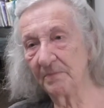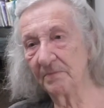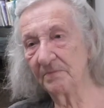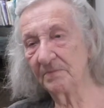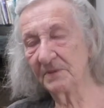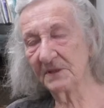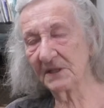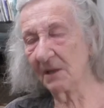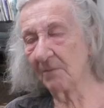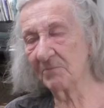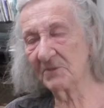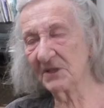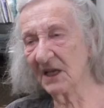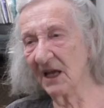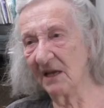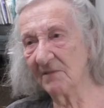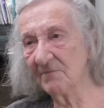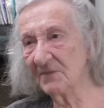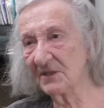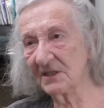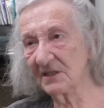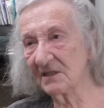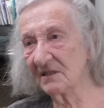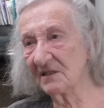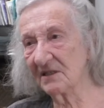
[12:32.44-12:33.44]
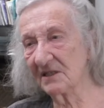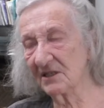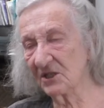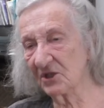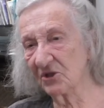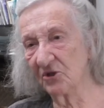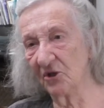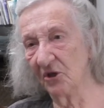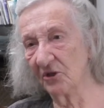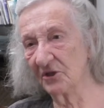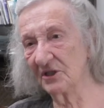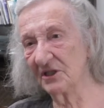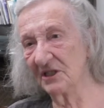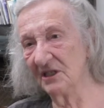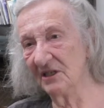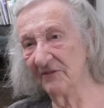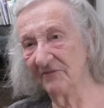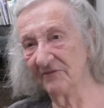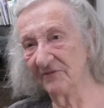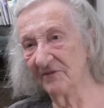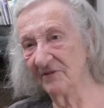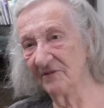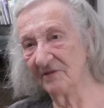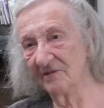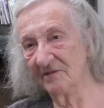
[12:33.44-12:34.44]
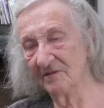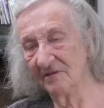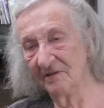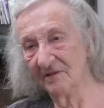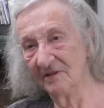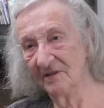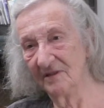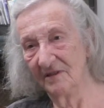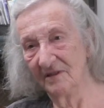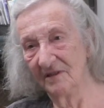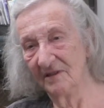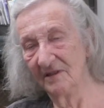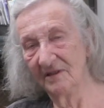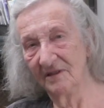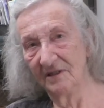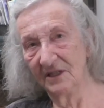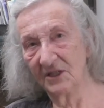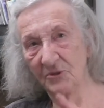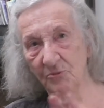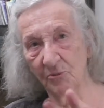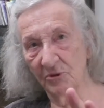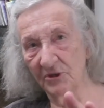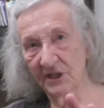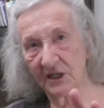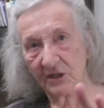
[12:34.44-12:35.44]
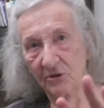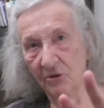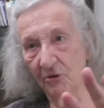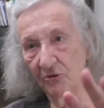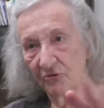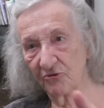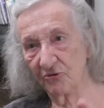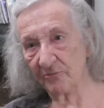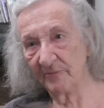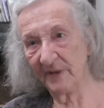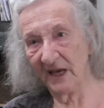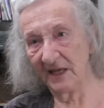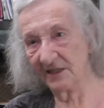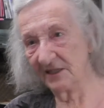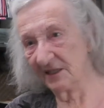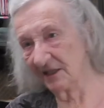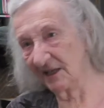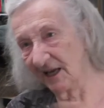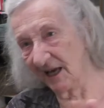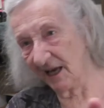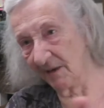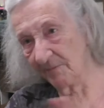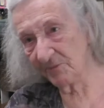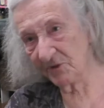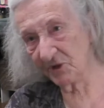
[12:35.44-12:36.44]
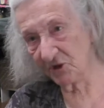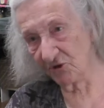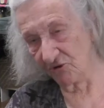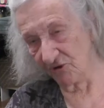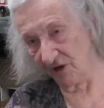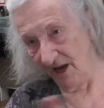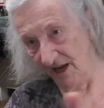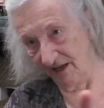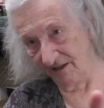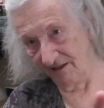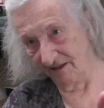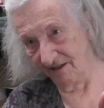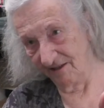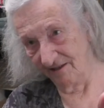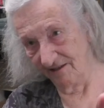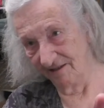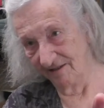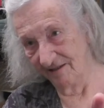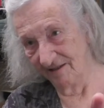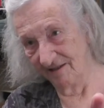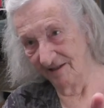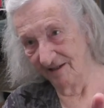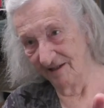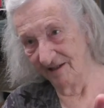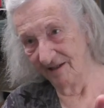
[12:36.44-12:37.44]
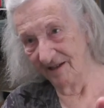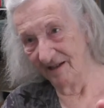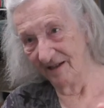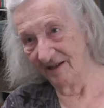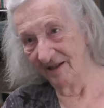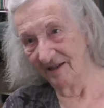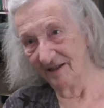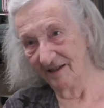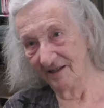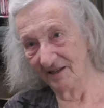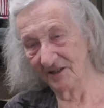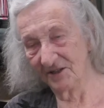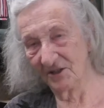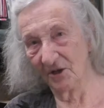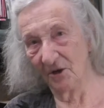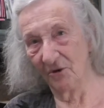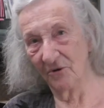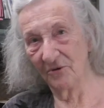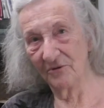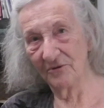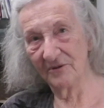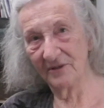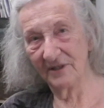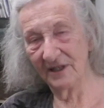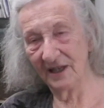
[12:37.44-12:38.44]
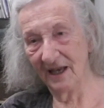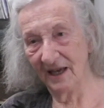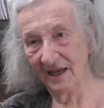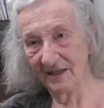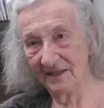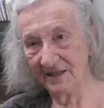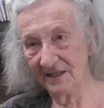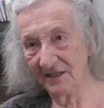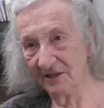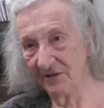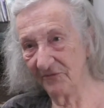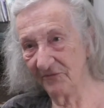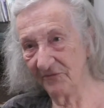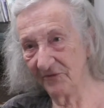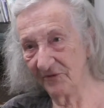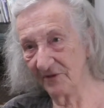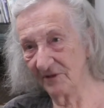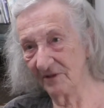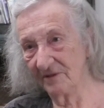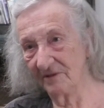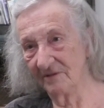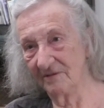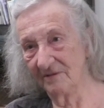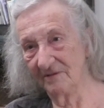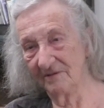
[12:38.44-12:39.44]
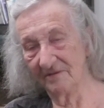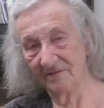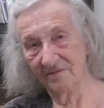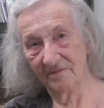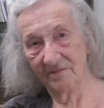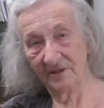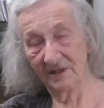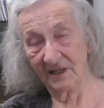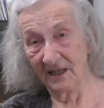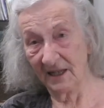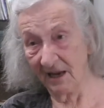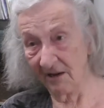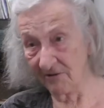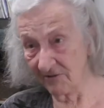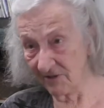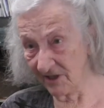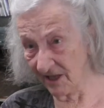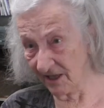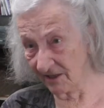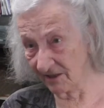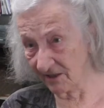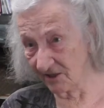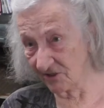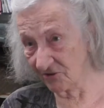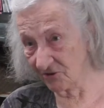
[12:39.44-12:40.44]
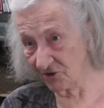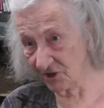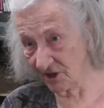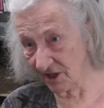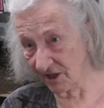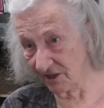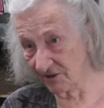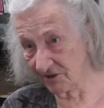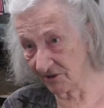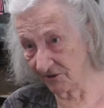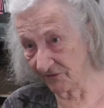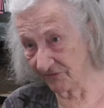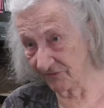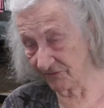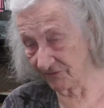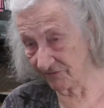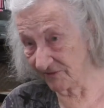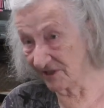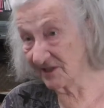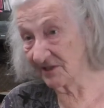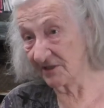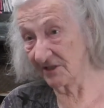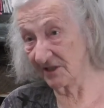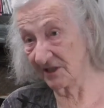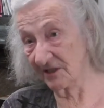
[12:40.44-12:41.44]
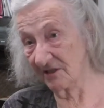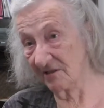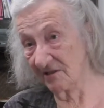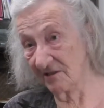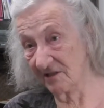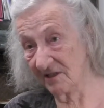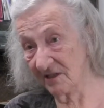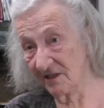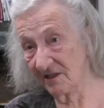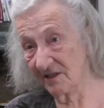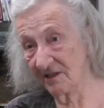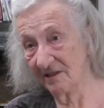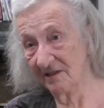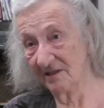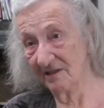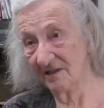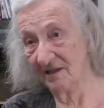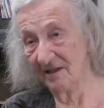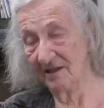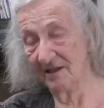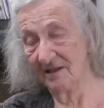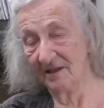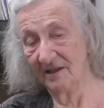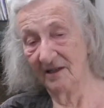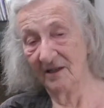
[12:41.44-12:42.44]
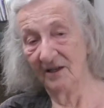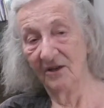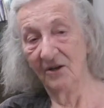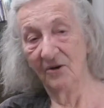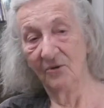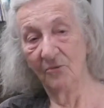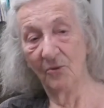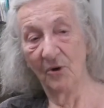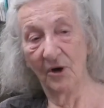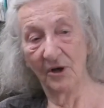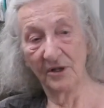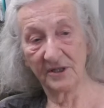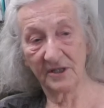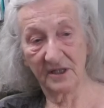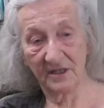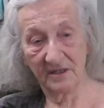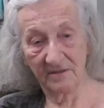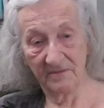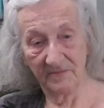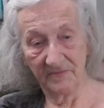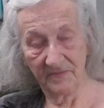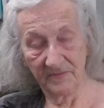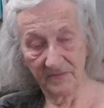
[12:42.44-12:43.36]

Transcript: Sometimes it's not even, it's what I call dramatic abstract. So the idea for the clarinet concerto, for instance, was,